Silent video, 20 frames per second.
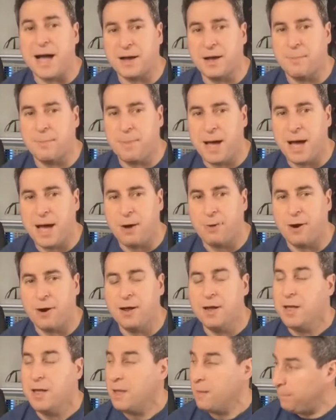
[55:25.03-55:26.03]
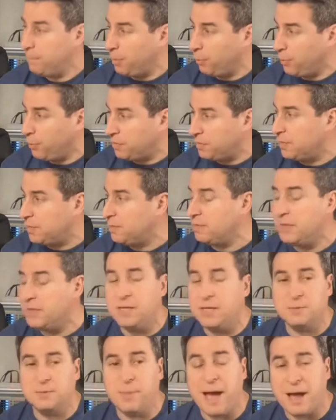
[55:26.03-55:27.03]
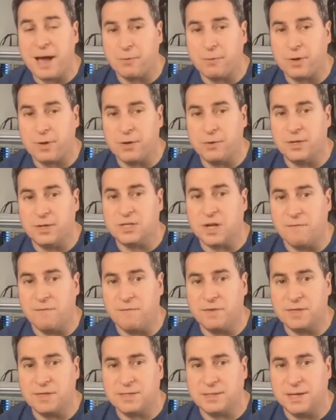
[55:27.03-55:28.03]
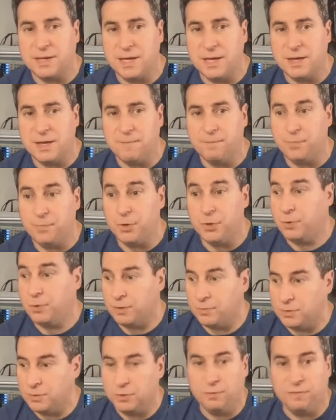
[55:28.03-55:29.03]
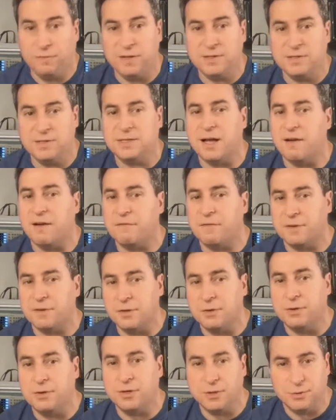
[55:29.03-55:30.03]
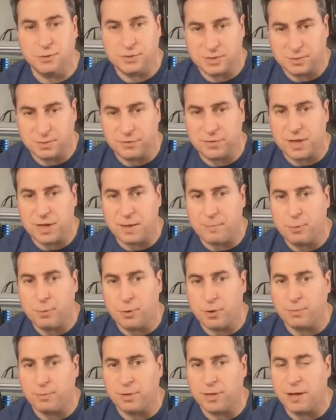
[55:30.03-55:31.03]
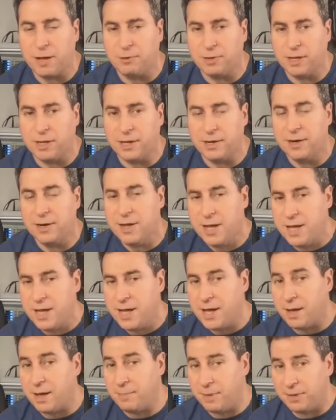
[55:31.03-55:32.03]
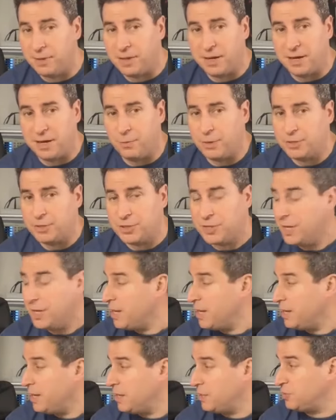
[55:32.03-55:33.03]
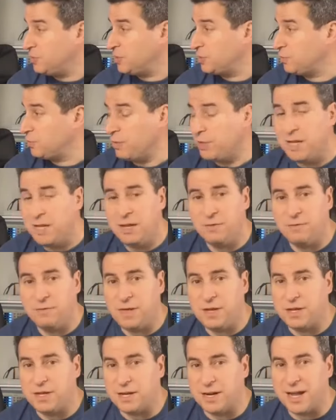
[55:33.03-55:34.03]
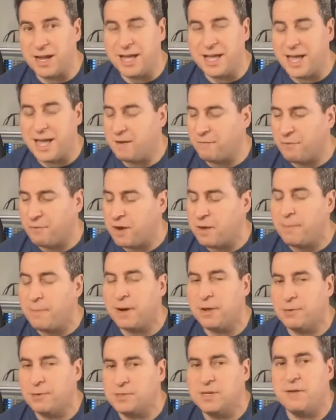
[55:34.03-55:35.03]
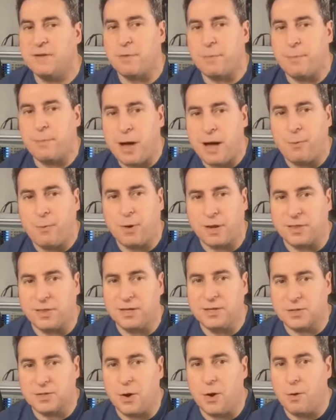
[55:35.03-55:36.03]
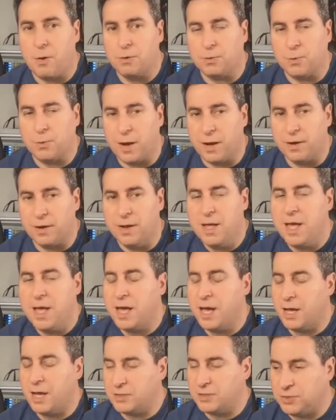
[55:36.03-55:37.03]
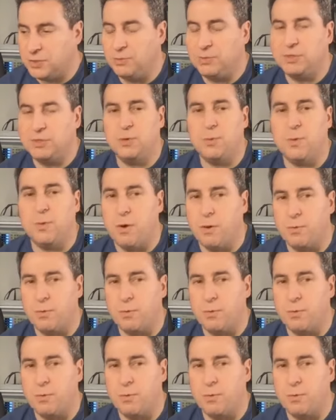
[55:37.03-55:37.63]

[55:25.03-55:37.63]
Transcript: backup power. But with these battery units, obviously, you can do fun stuff and you can use them for that portable outlet ability, which is just really convenient. And I and for anybody who's never bought one of these or owned one, as soon as you